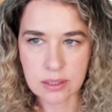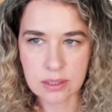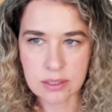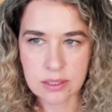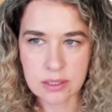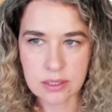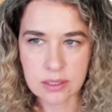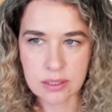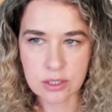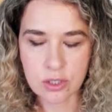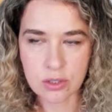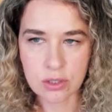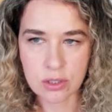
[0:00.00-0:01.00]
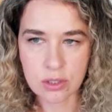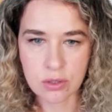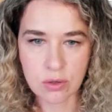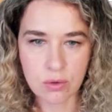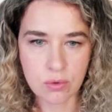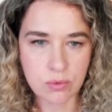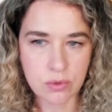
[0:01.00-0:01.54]
Let's actually
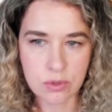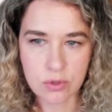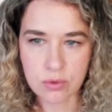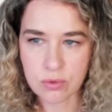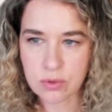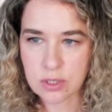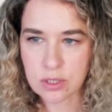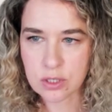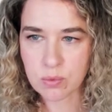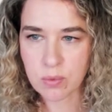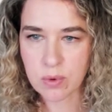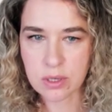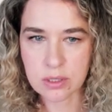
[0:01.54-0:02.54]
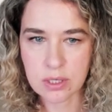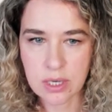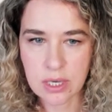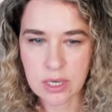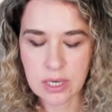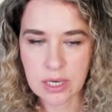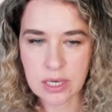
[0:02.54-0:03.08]
go to this one.
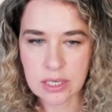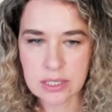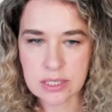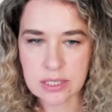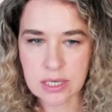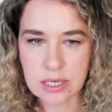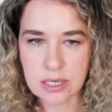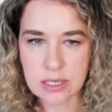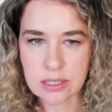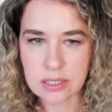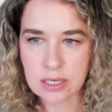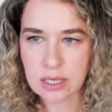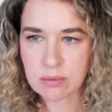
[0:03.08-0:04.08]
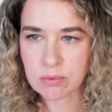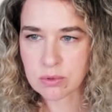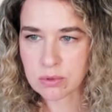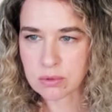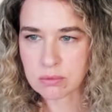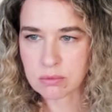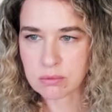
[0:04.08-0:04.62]
It's a
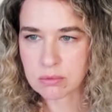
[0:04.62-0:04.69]
table